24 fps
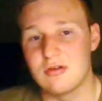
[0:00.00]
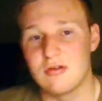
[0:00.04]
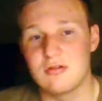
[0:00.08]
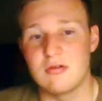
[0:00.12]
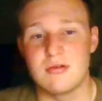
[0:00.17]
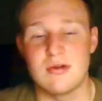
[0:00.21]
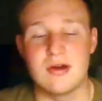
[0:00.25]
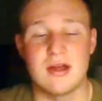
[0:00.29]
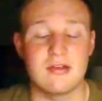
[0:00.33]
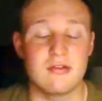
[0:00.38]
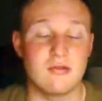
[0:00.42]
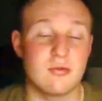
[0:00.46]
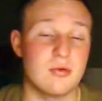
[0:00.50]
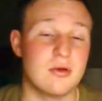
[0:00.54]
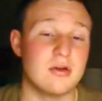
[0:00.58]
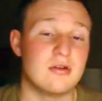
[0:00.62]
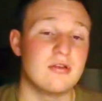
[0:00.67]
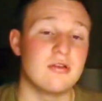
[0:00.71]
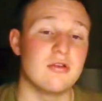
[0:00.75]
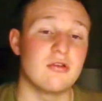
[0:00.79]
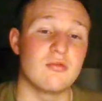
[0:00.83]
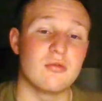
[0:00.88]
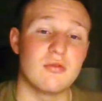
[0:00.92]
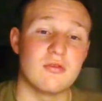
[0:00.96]
So an S1
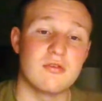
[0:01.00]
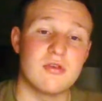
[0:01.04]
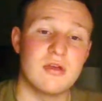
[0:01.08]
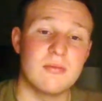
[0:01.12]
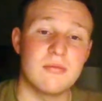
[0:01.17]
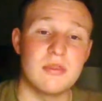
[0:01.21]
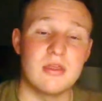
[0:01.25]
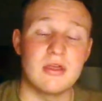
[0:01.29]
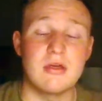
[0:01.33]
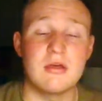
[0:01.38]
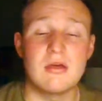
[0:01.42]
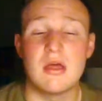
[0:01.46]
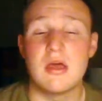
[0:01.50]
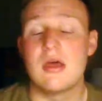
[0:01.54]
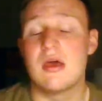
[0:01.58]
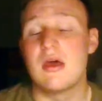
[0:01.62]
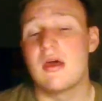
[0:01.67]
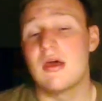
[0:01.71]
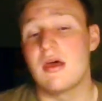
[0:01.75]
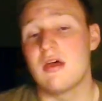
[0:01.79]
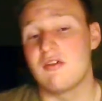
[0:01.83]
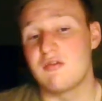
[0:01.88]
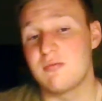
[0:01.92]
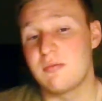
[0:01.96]
deals with something
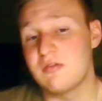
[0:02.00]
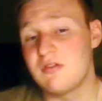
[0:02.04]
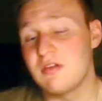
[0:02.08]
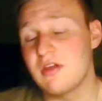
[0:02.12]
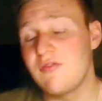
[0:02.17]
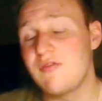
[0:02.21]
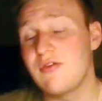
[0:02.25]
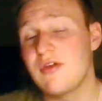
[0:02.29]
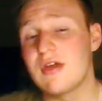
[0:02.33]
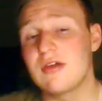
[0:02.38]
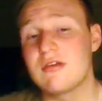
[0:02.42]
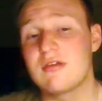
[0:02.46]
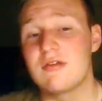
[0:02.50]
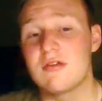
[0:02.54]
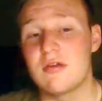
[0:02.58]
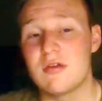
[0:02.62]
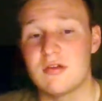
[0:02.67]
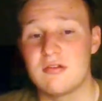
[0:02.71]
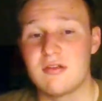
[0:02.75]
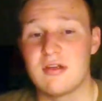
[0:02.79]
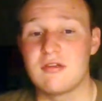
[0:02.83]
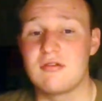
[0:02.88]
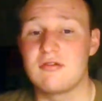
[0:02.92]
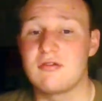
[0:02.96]
specific, so
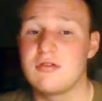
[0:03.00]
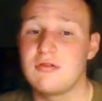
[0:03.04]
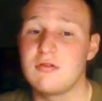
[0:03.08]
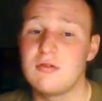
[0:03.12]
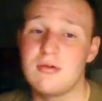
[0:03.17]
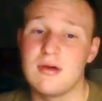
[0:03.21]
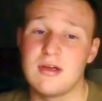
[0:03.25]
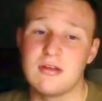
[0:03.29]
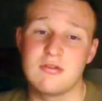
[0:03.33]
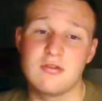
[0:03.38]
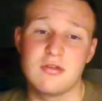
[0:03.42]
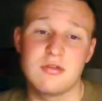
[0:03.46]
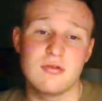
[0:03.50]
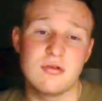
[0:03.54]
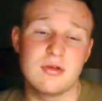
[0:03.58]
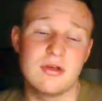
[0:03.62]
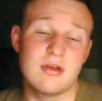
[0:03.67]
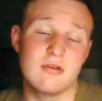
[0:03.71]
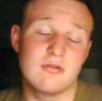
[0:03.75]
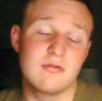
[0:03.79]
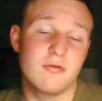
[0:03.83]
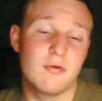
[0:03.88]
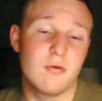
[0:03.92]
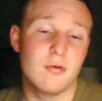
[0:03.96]
does S2, S3,
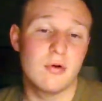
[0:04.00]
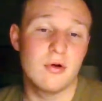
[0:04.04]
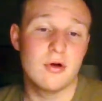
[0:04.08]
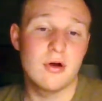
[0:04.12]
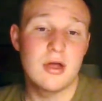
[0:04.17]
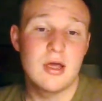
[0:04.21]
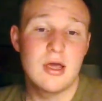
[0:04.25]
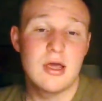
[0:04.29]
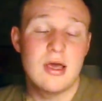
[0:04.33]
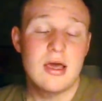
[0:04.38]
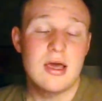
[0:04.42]
S4,